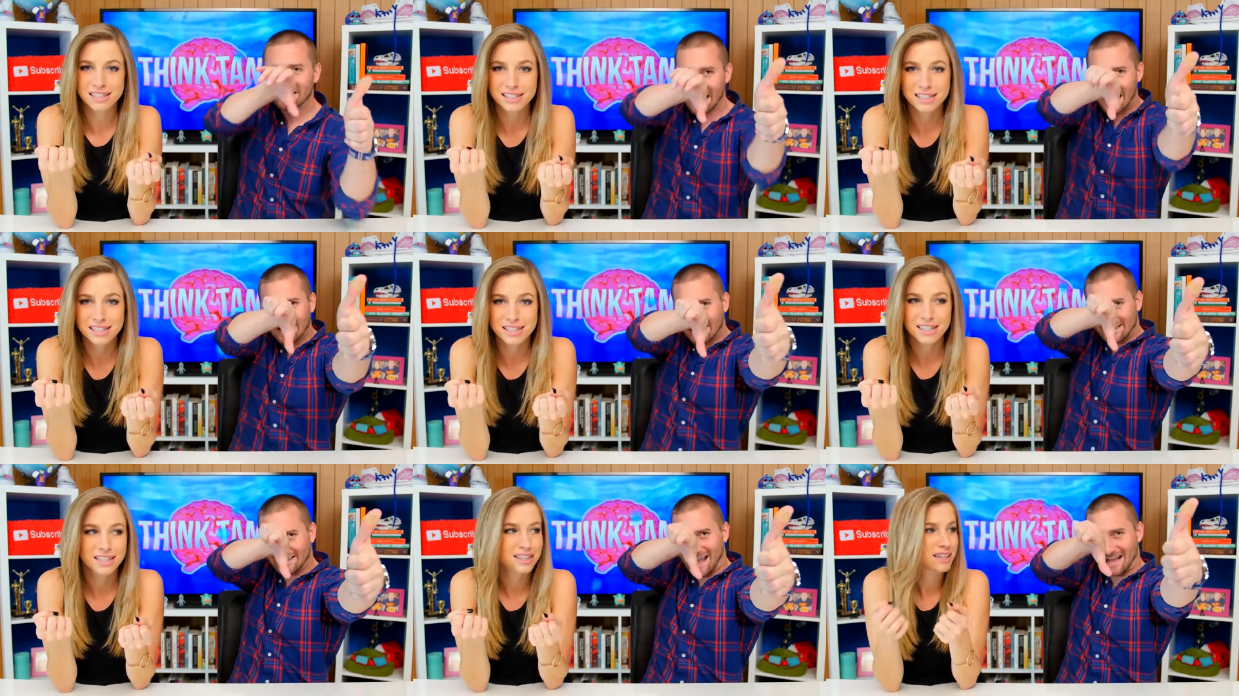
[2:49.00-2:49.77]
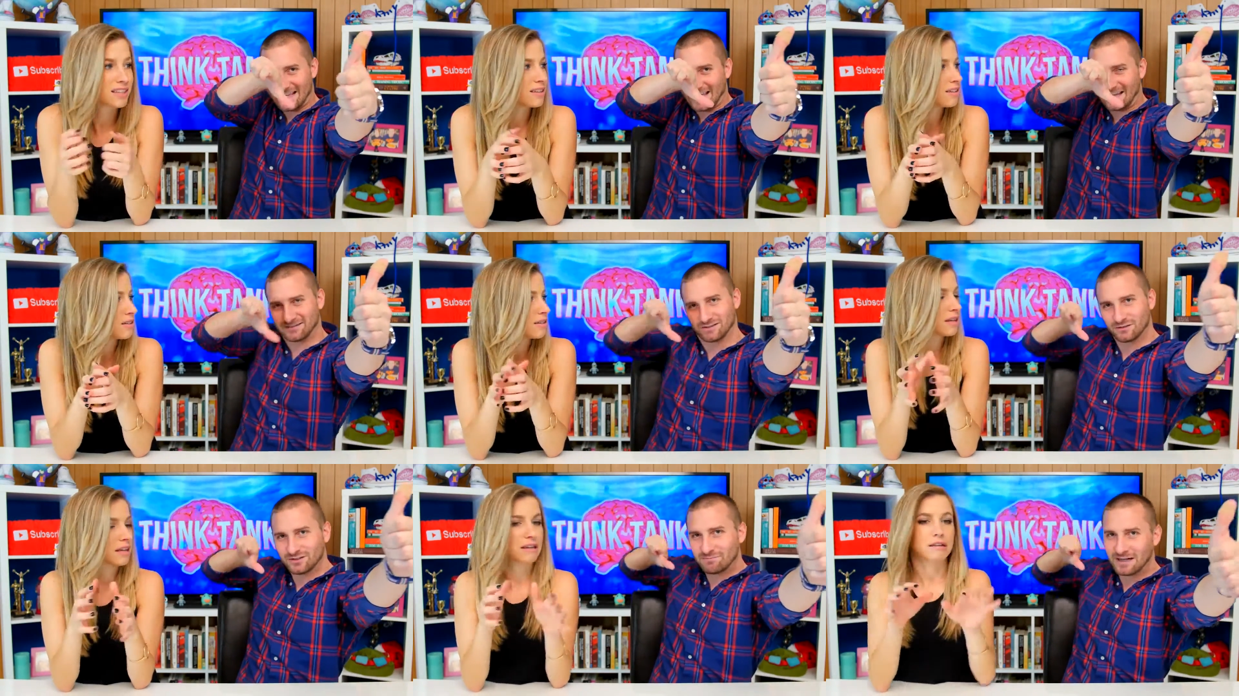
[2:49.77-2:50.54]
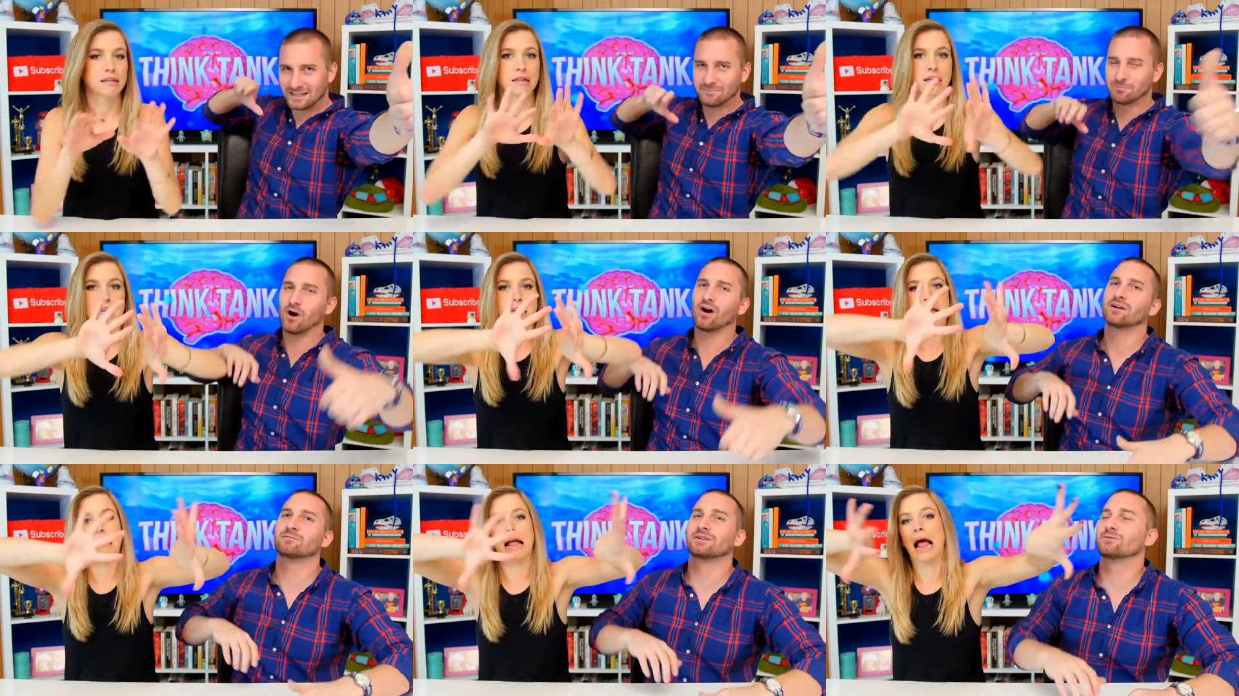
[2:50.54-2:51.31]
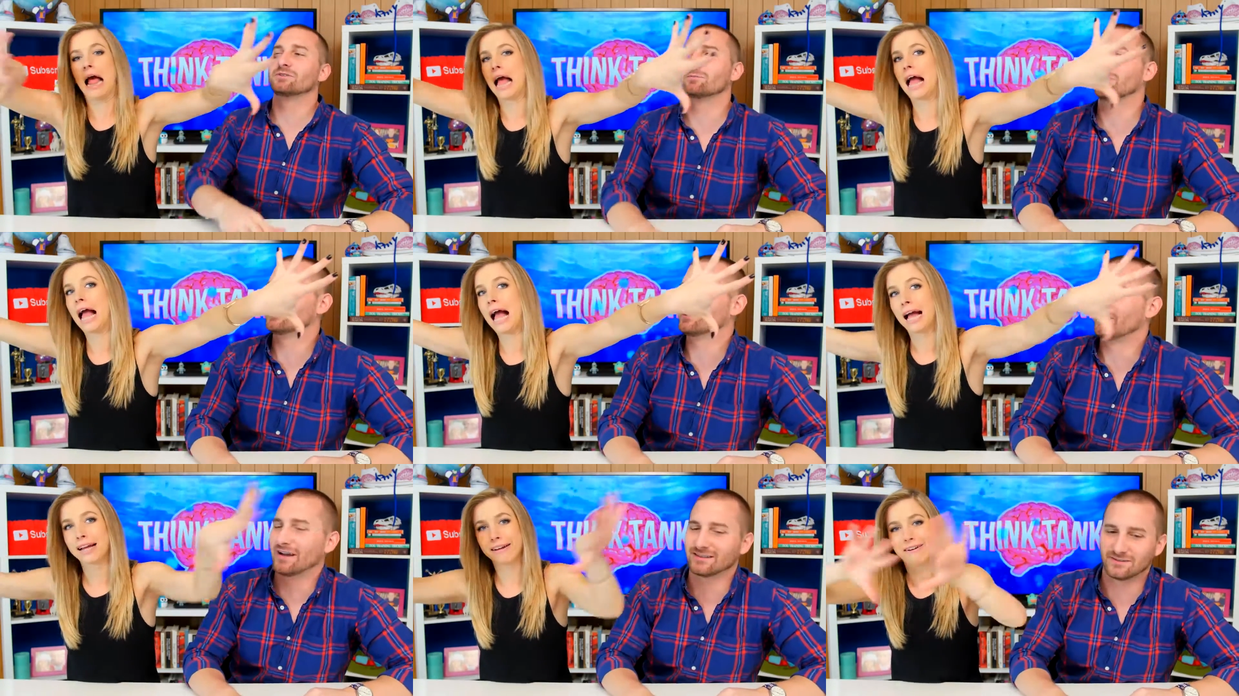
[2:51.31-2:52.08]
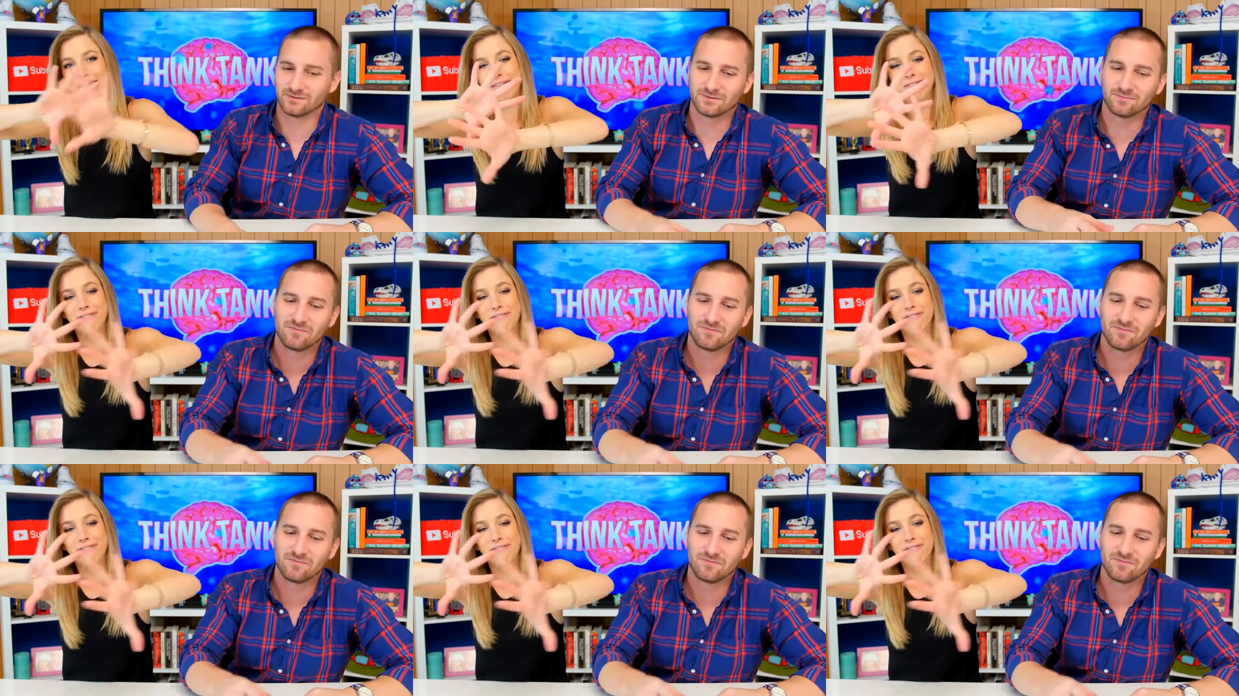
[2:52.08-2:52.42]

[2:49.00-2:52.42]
Speaker 1: technically, I guess you could monkey paw it, but it wouldn't be as effective.